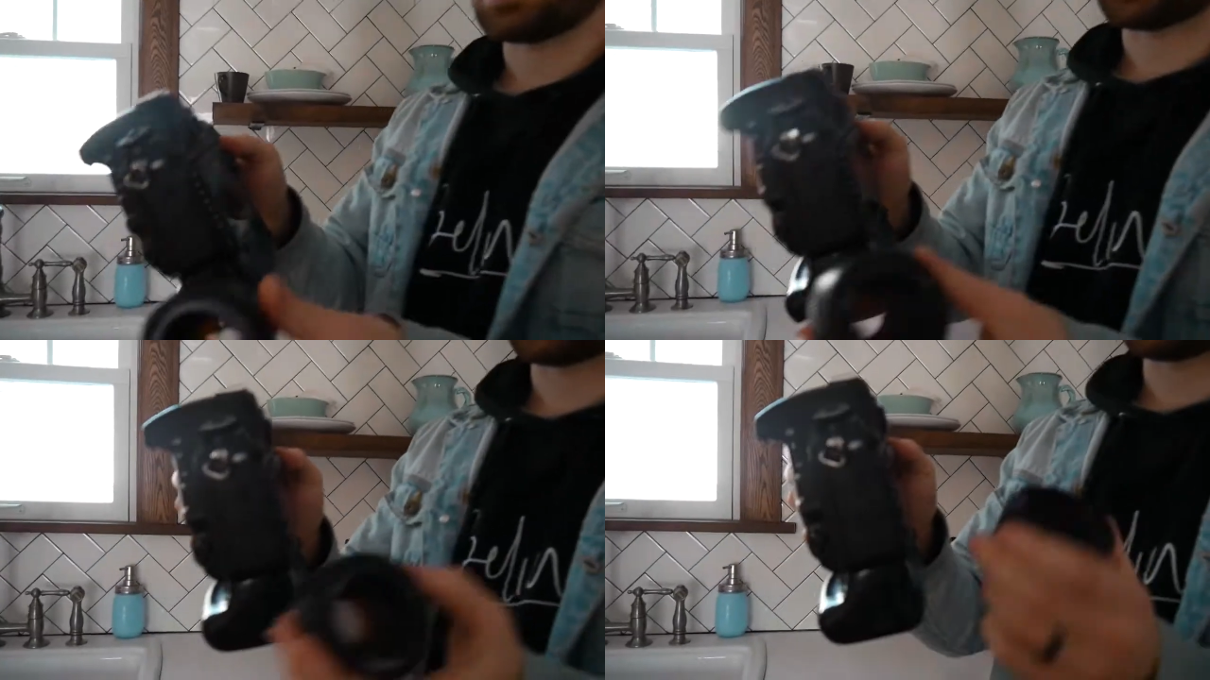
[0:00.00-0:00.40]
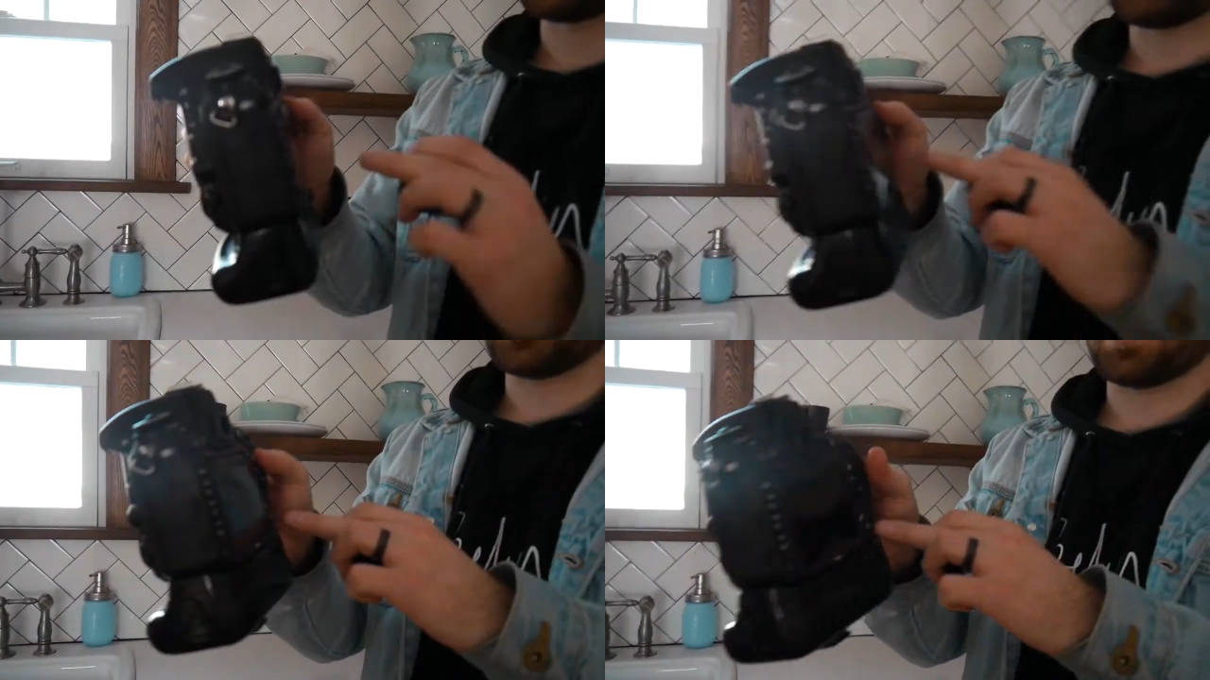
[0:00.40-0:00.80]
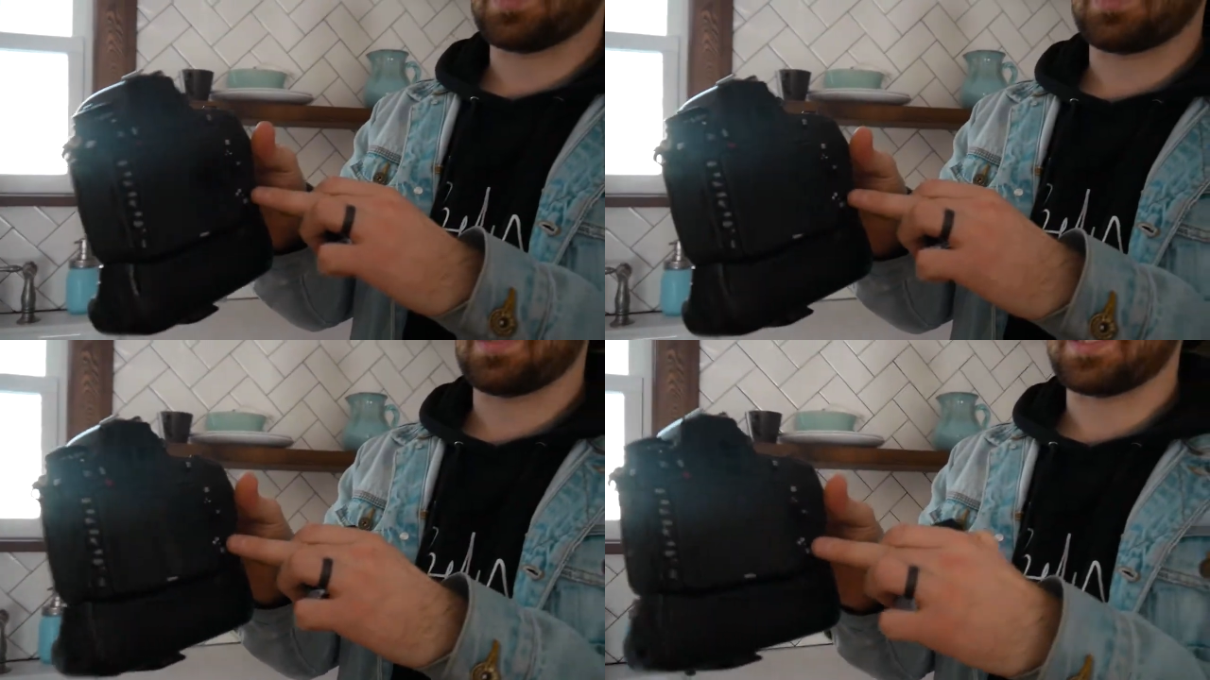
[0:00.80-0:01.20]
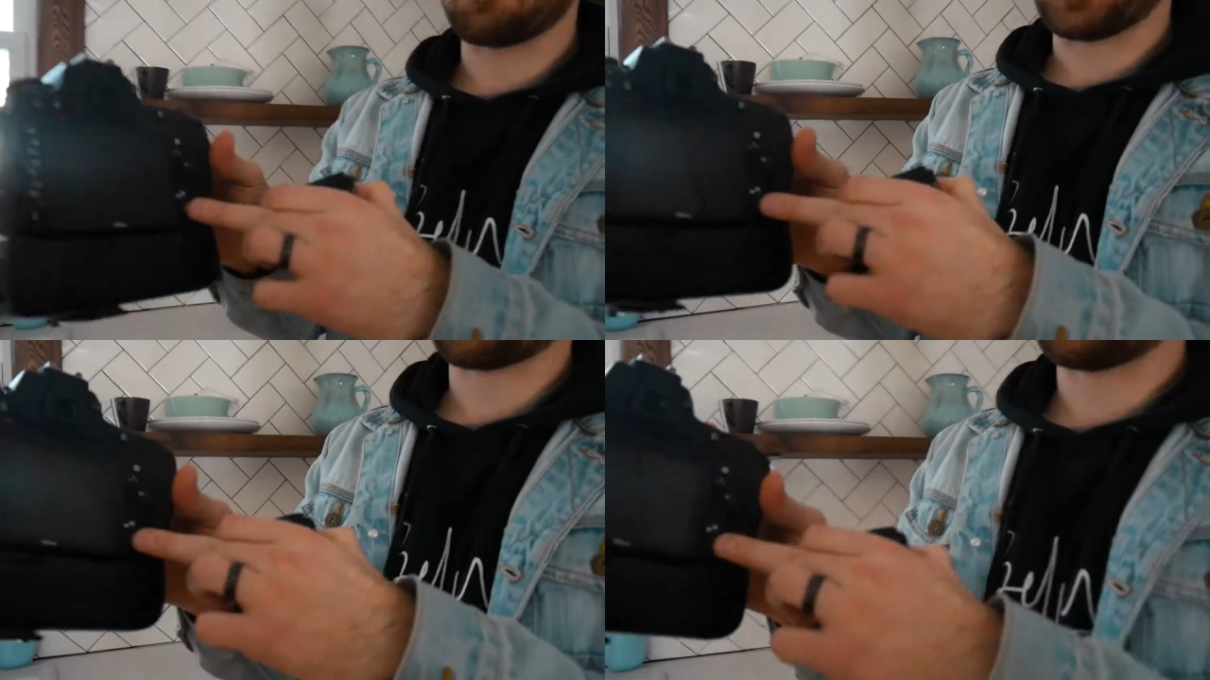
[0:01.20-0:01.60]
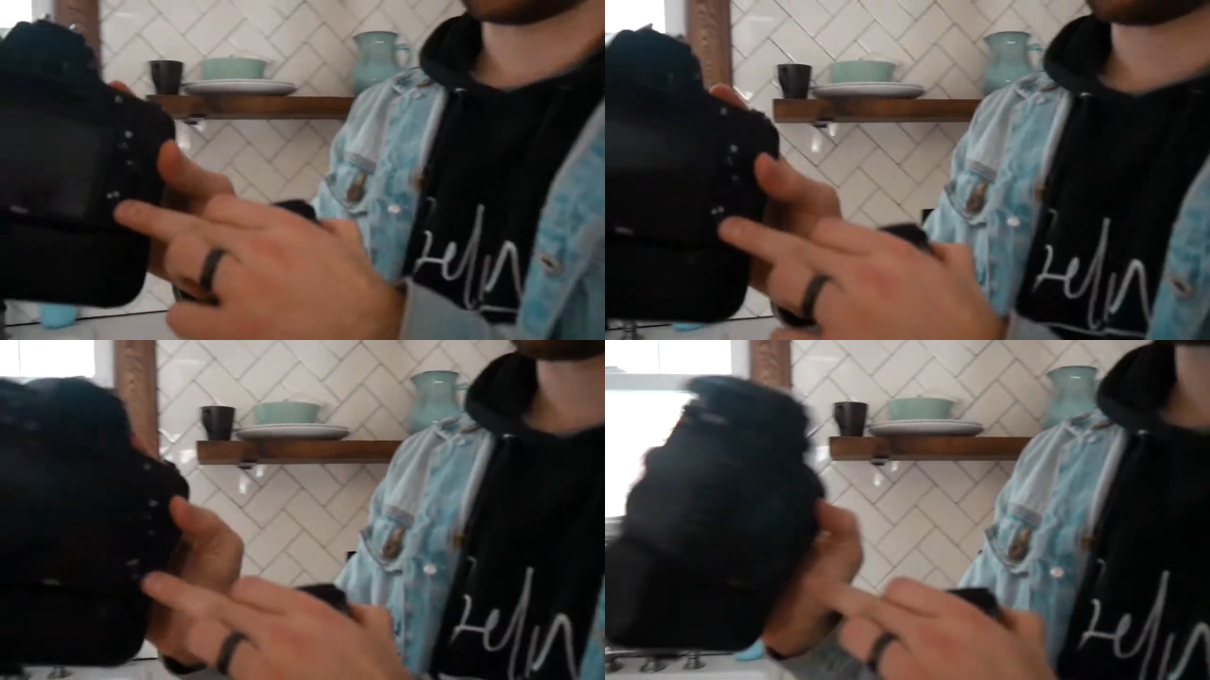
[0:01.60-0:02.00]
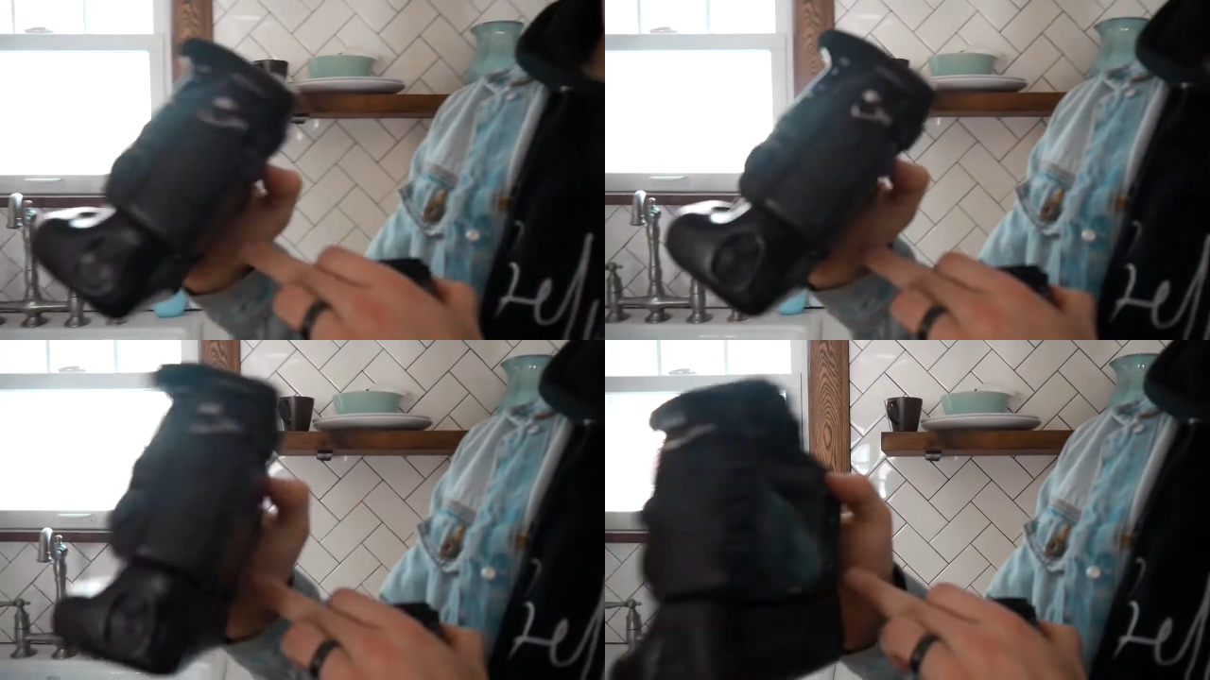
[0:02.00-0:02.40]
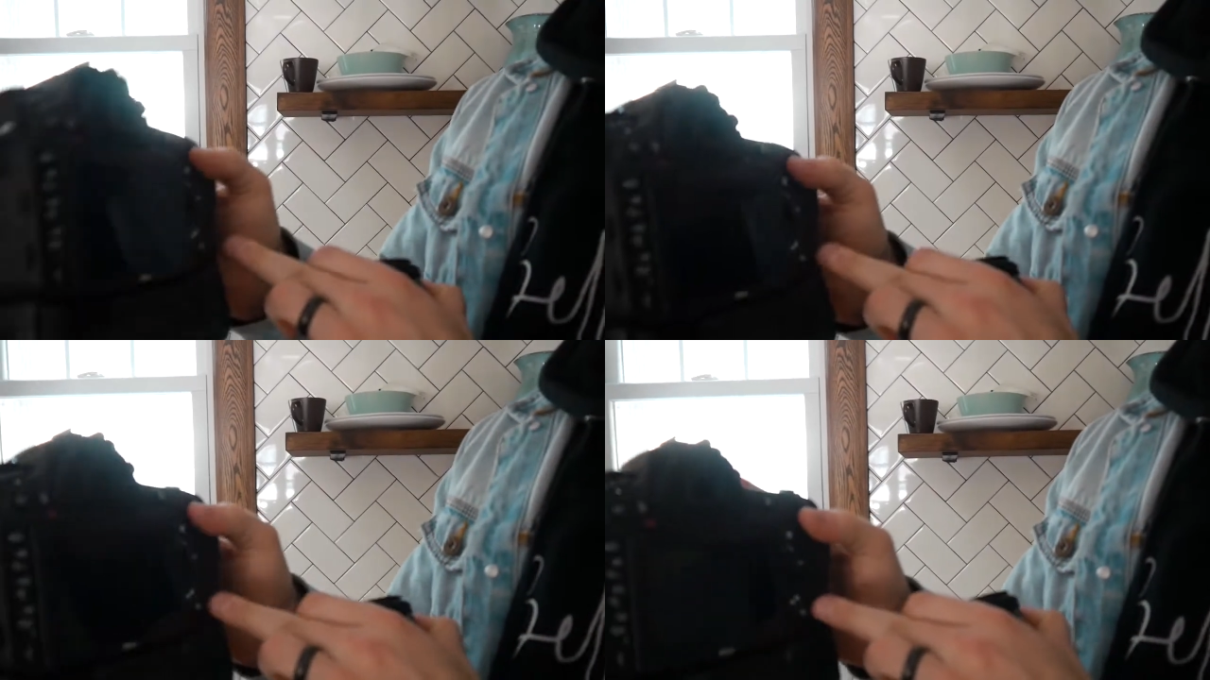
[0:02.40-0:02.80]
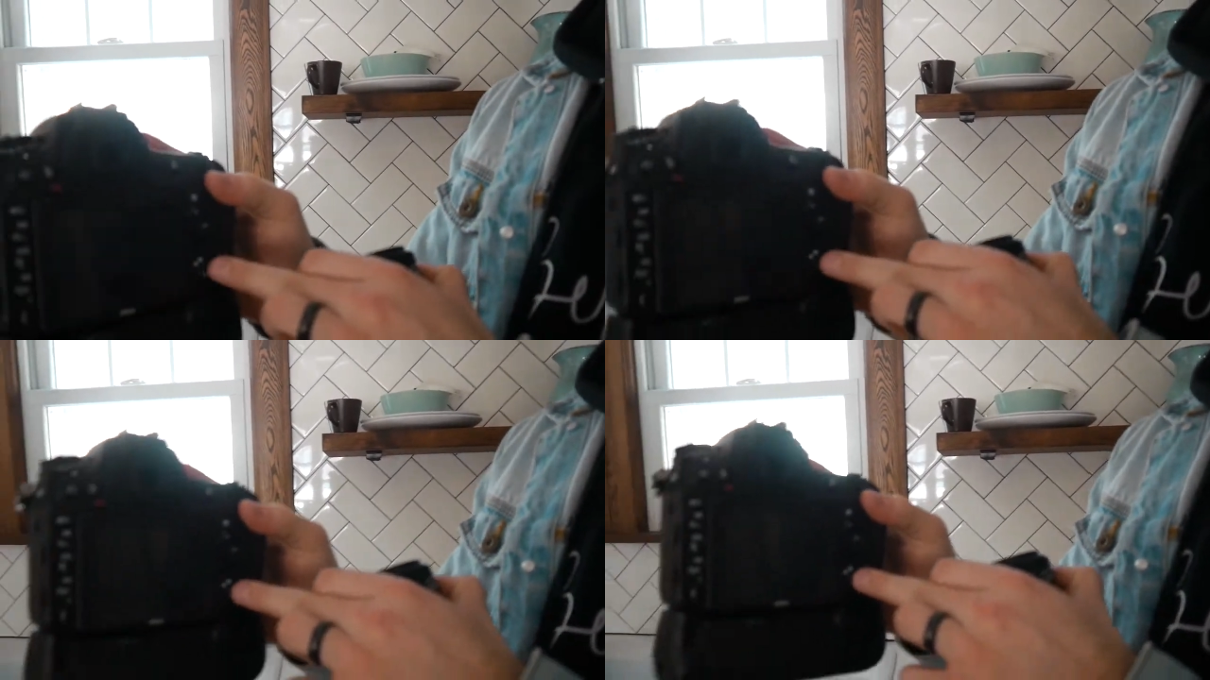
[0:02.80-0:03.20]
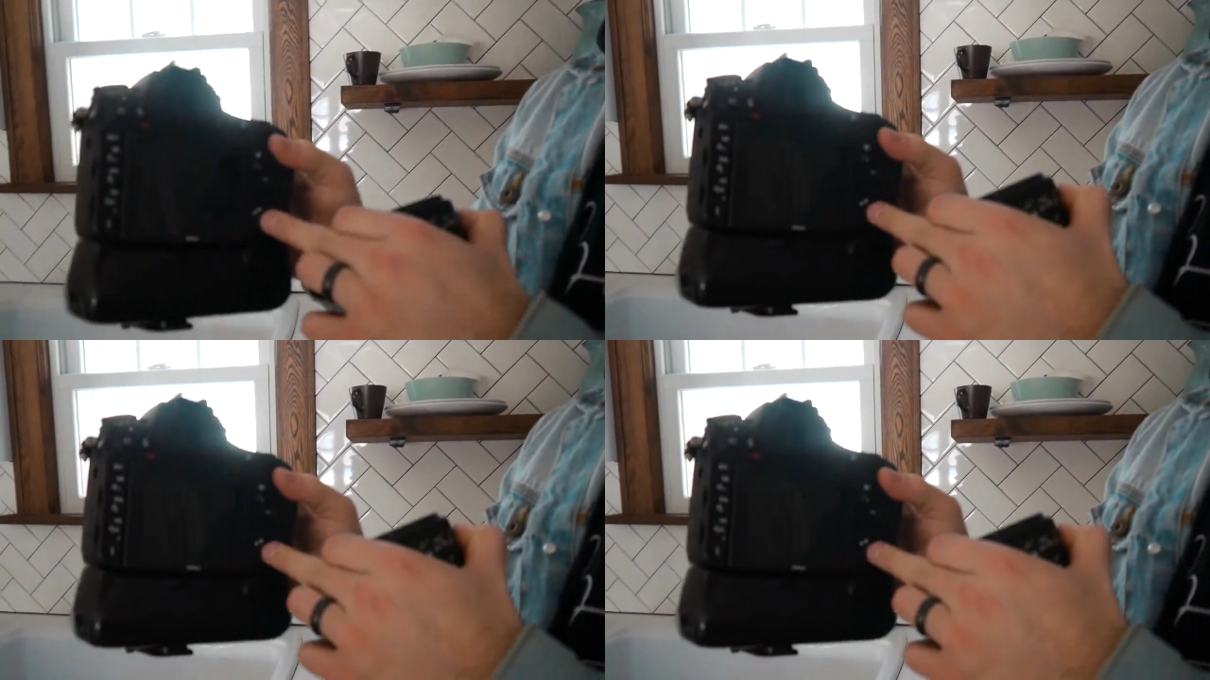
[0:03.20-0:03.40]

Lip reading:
[unreadable: no face in view]